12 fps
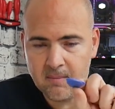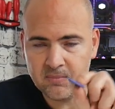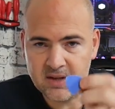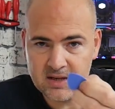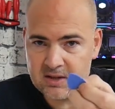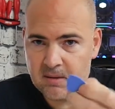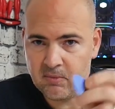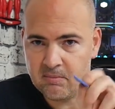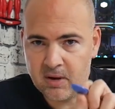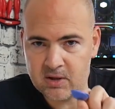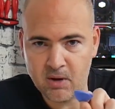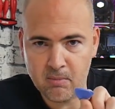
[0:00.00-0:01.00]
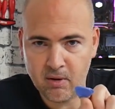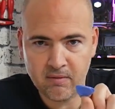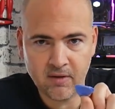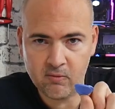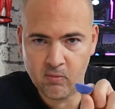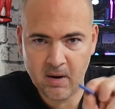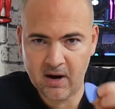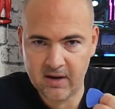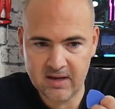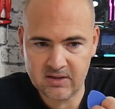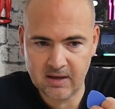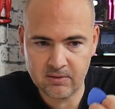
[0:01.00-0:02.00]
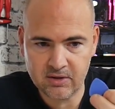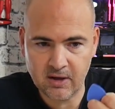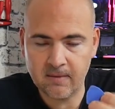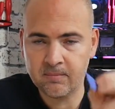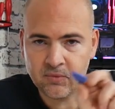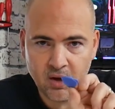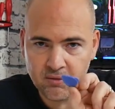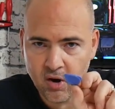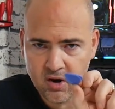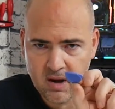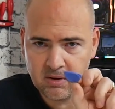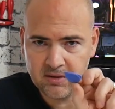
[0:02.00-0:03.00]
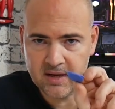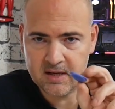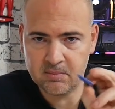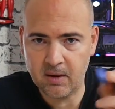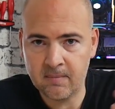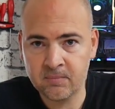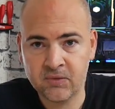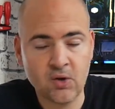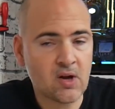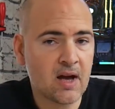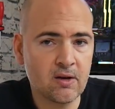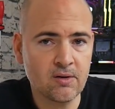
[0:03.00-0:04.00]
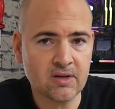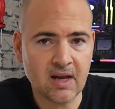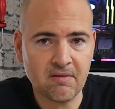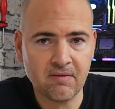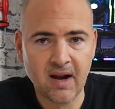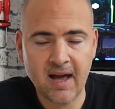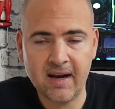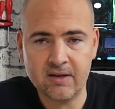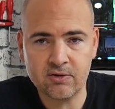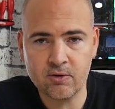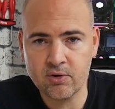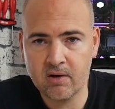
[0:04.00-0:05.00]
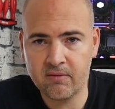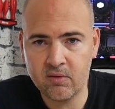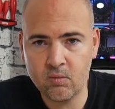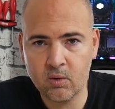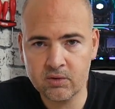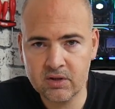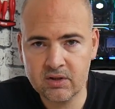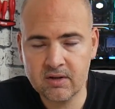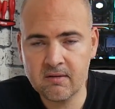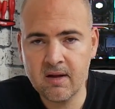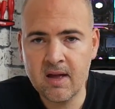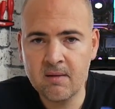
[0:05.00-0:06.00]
These come with most mobile phone repair kits now, so I've got a couple of these, but you can use a flat-headed screwdriver if you wanted to,